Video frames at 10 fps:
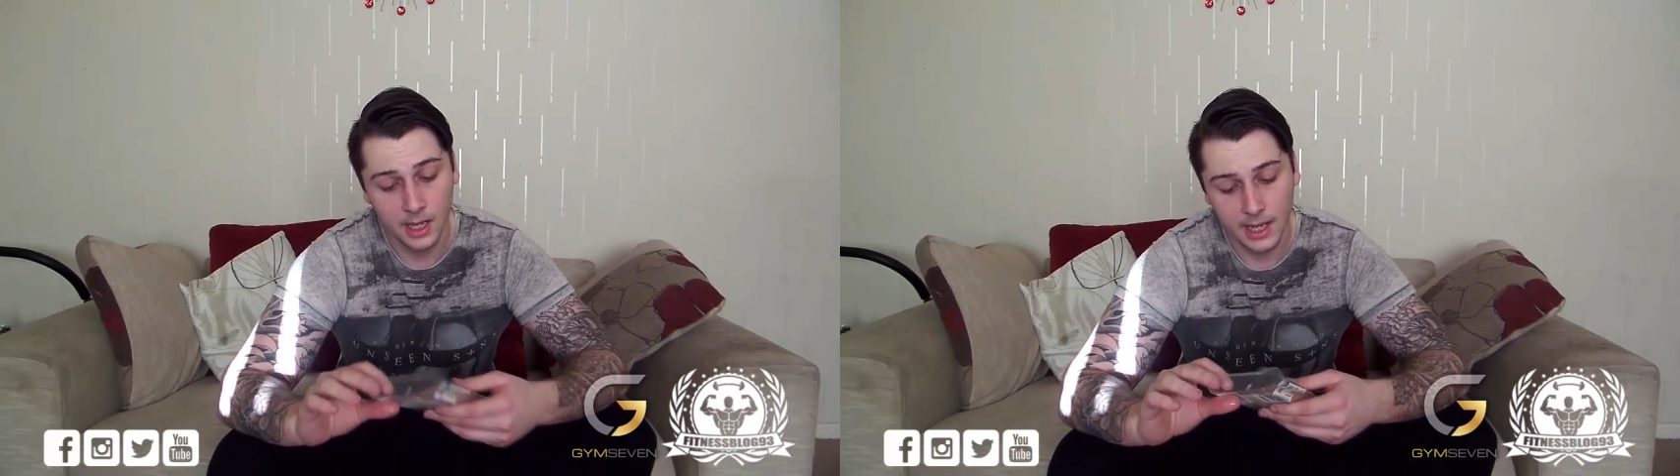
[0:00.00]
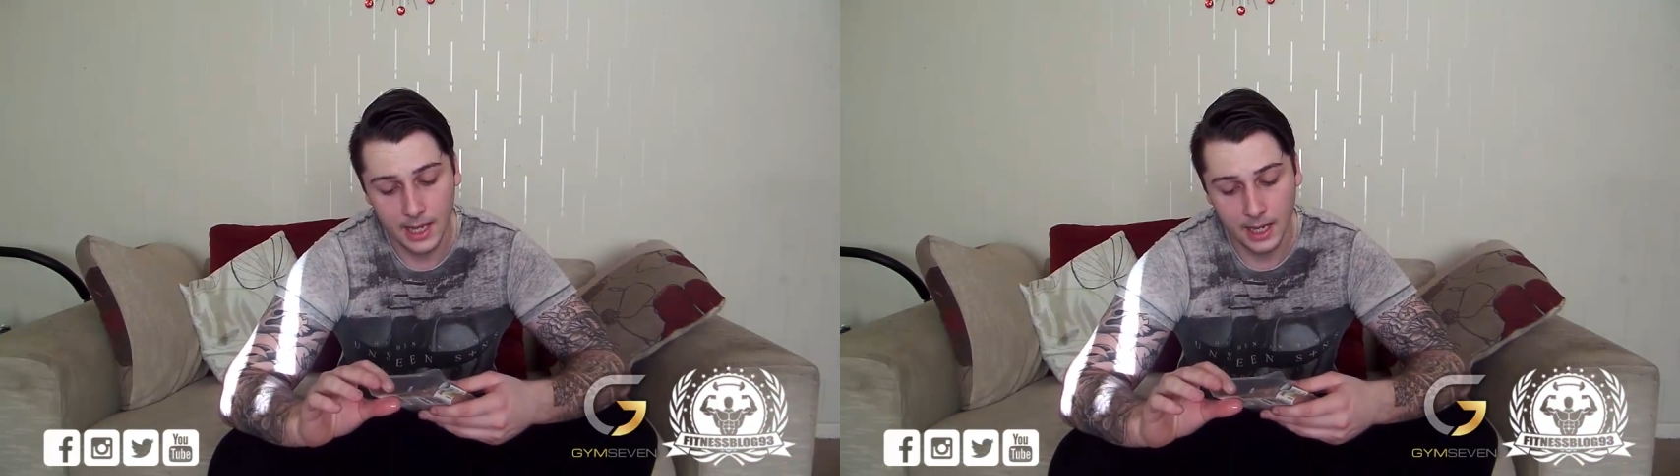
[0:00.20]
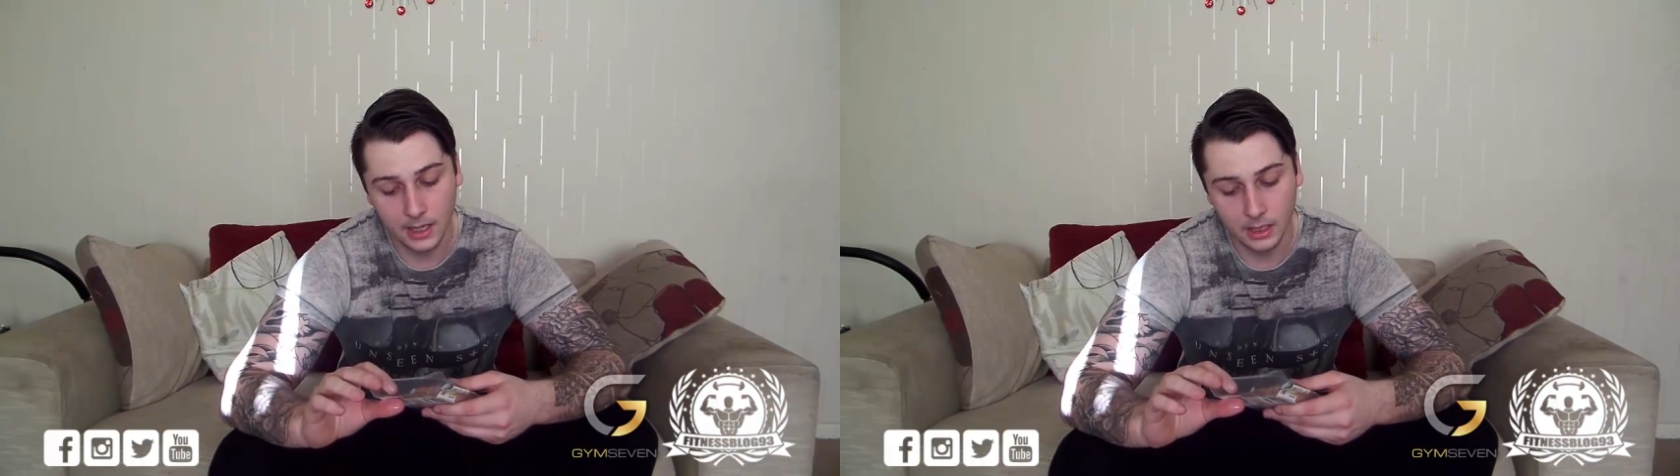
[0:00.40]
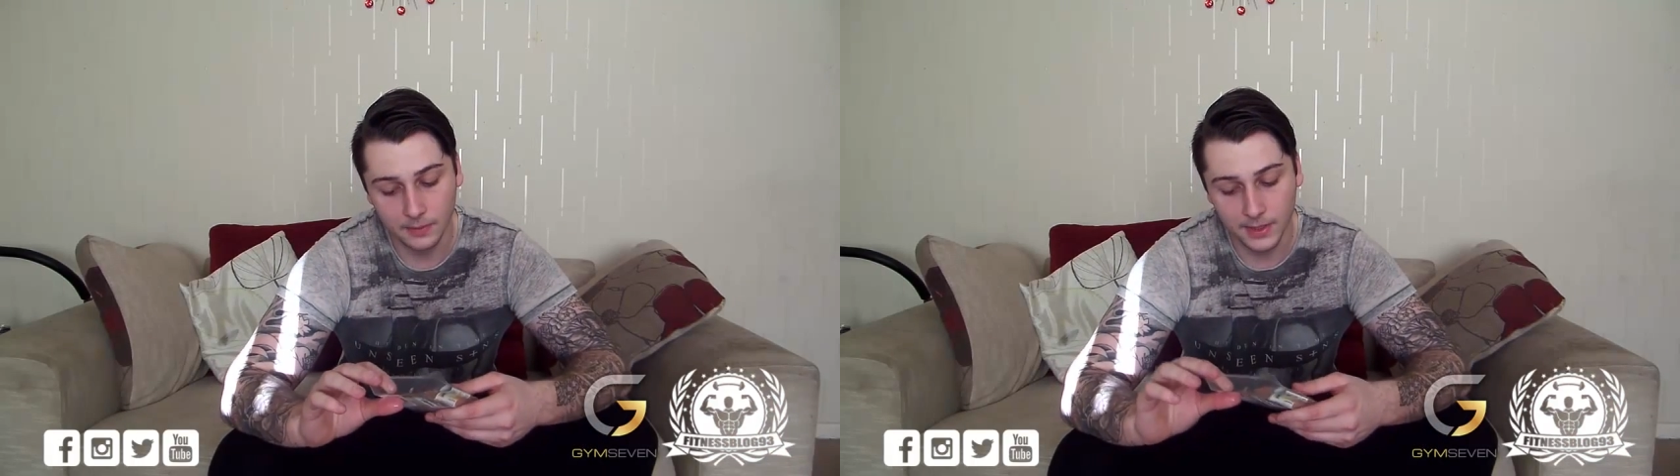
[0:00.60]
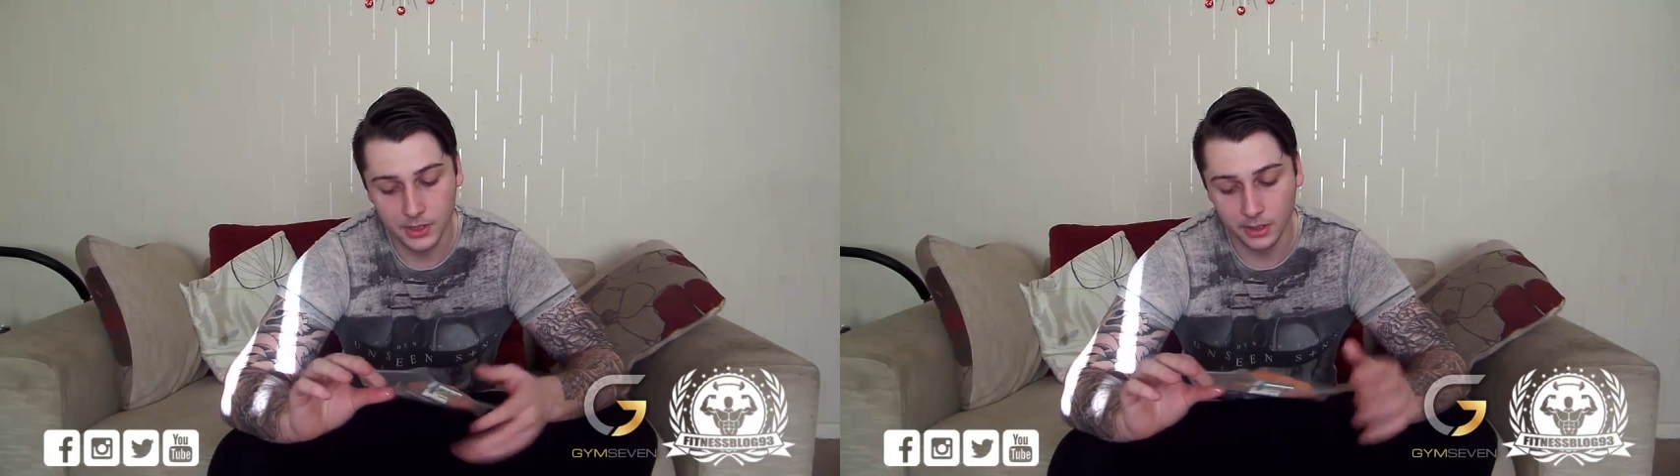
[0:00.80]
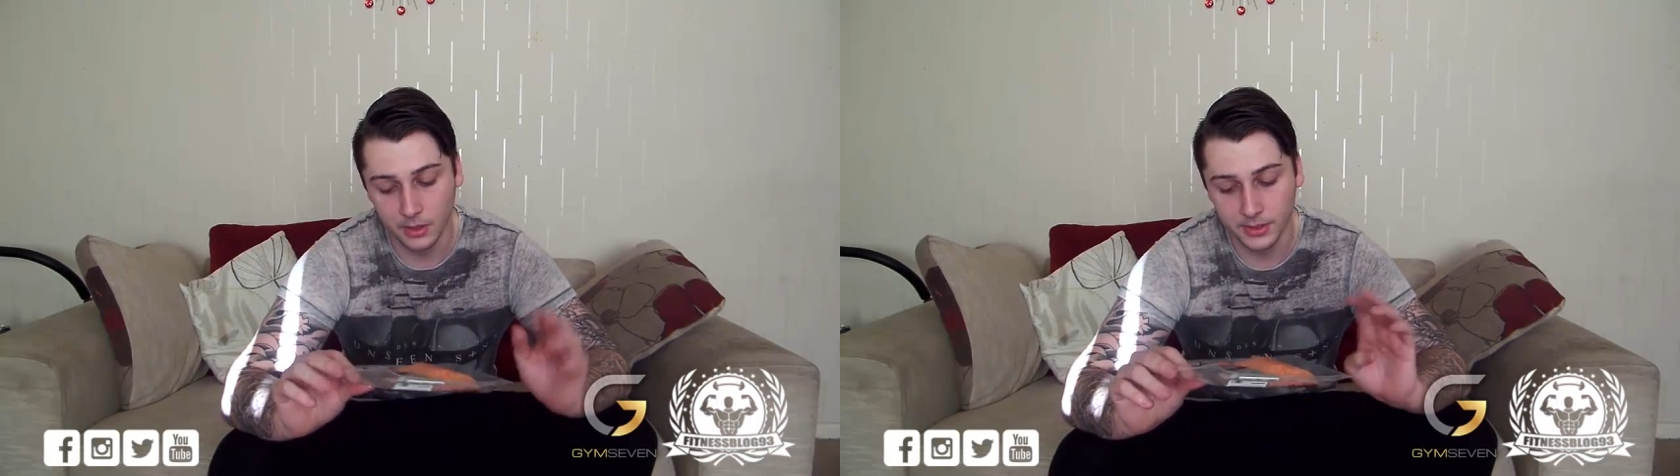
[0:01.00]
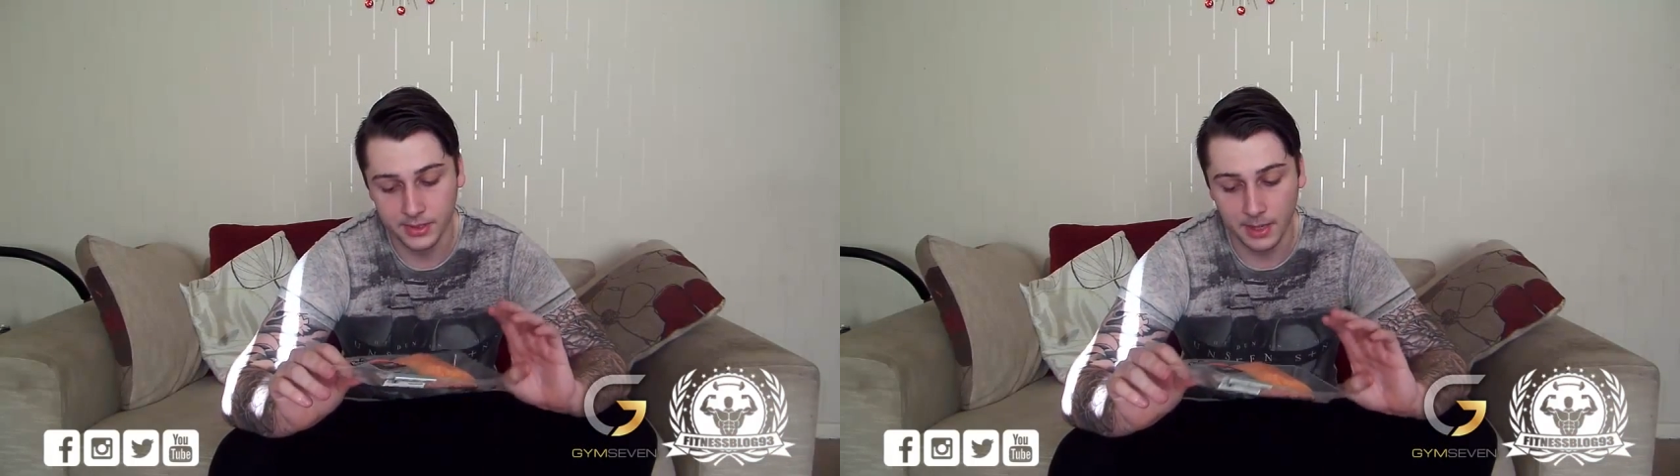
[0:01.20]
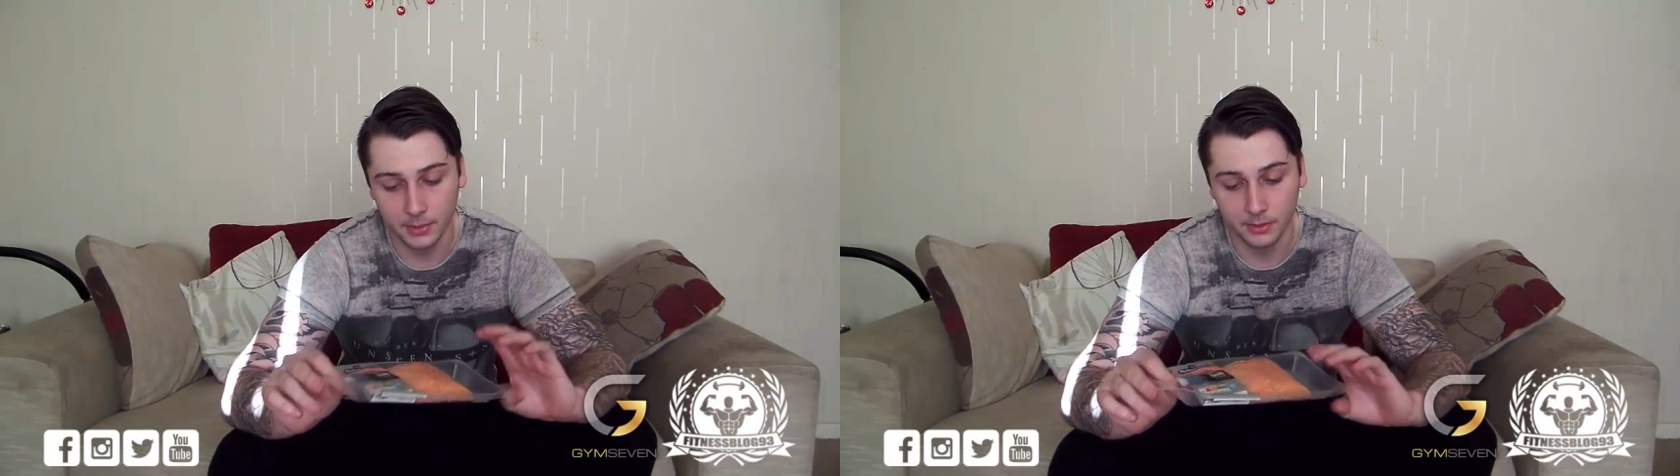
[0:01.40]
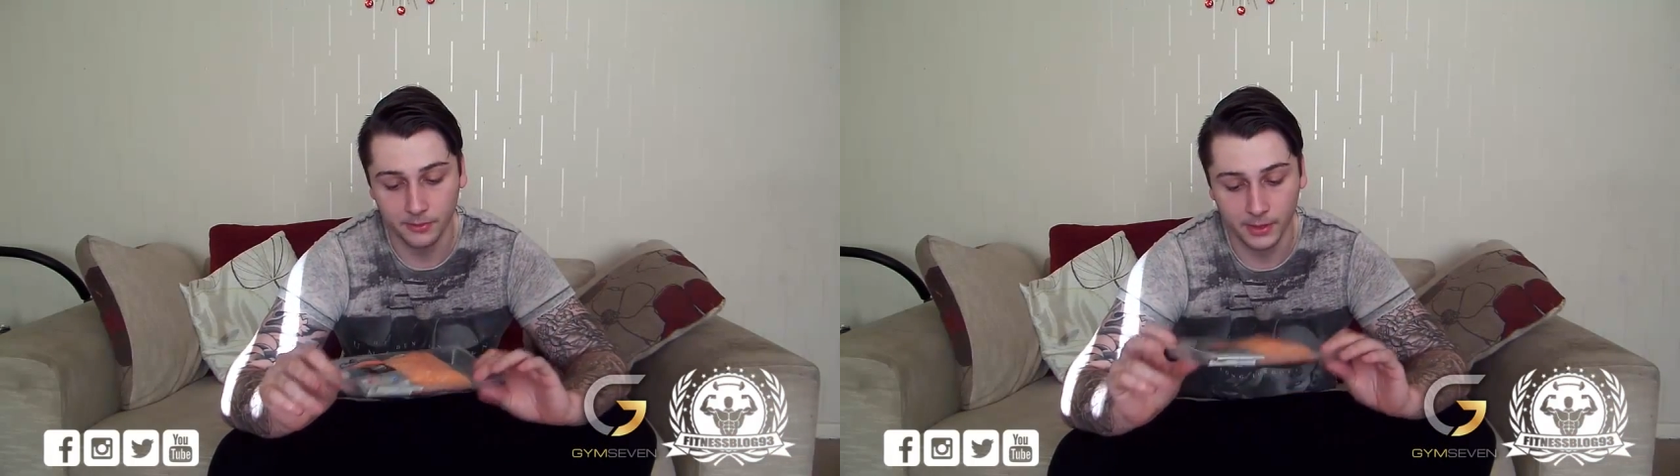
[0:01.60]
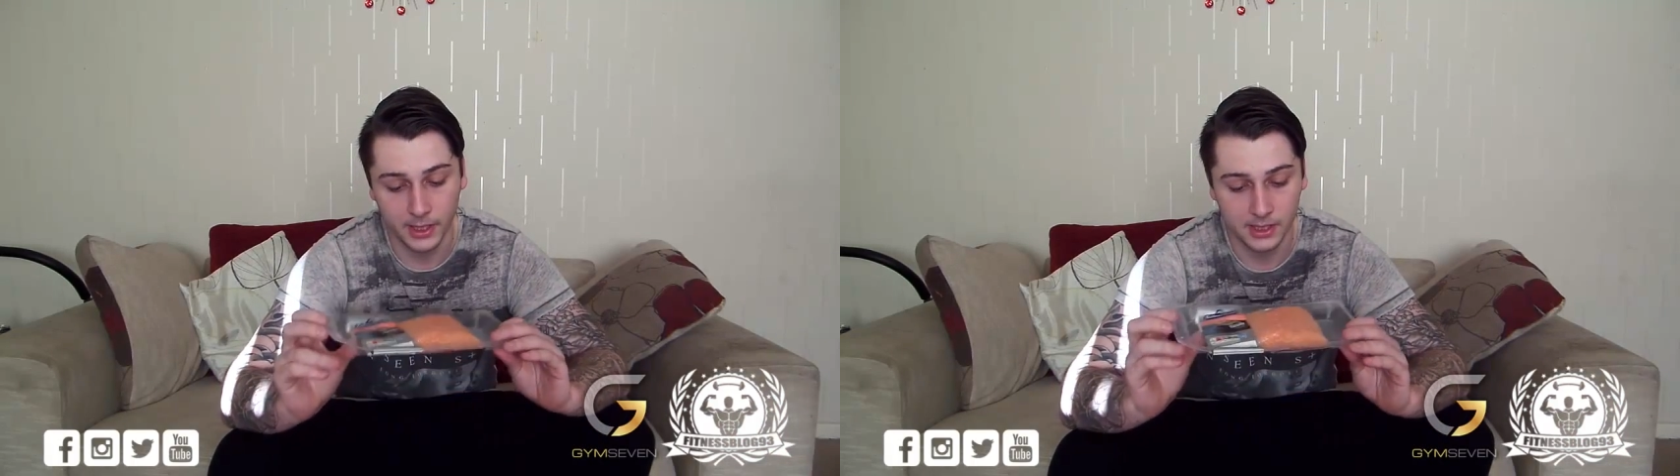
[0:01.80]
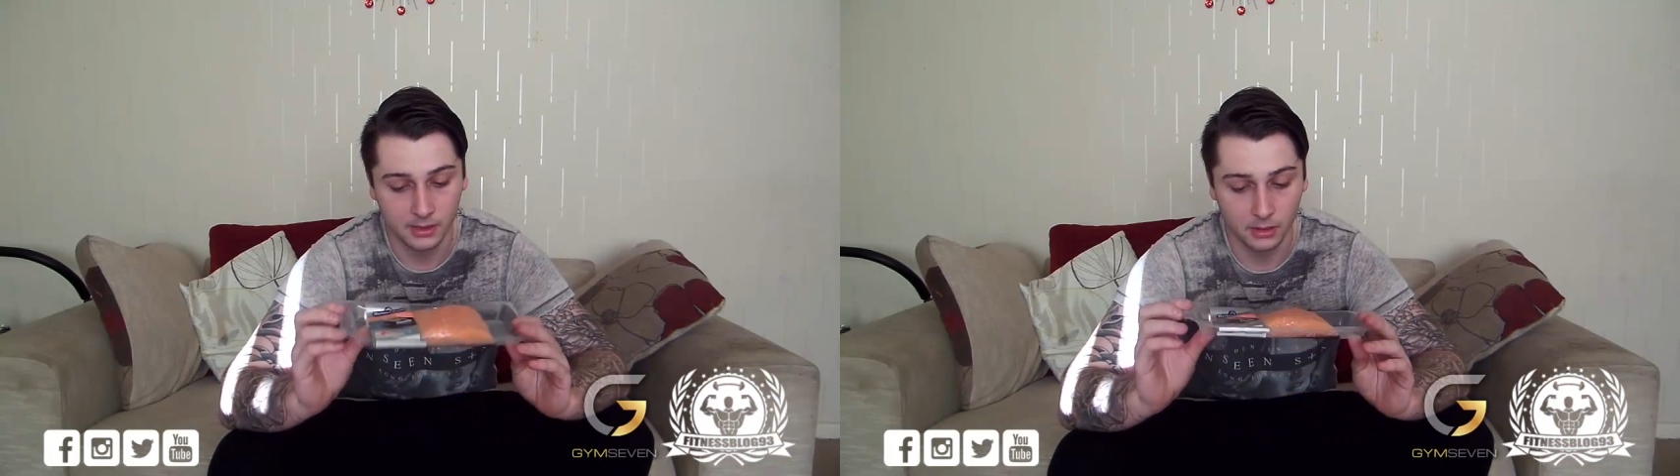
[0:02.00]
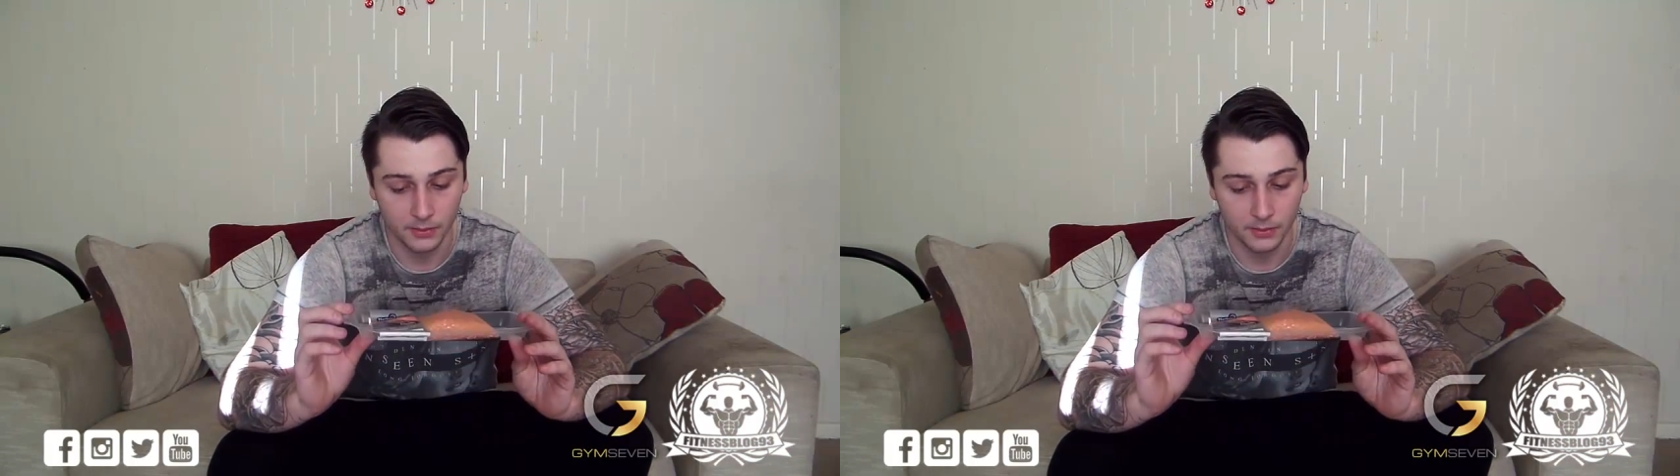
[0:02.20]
And I've actually got salmon fillets,